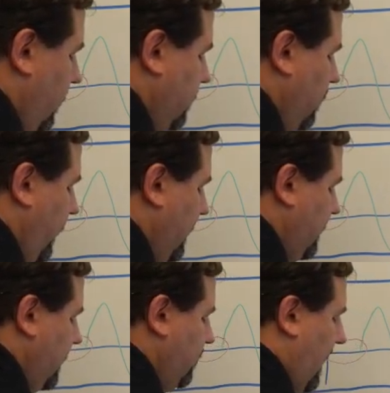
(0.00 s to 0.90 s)
So we can
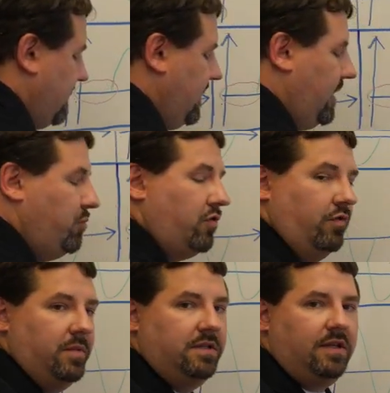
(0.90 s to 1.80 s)
see drastic
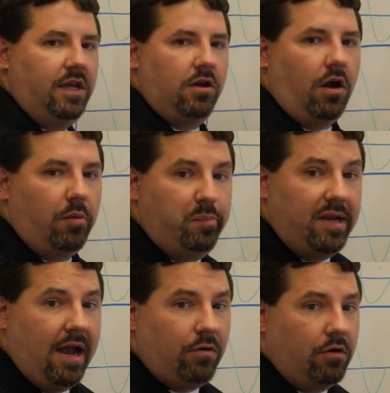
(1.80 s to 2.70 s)
improvements in our
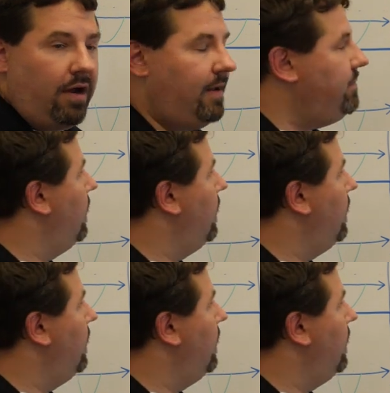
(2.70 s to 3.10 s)
bit error rate,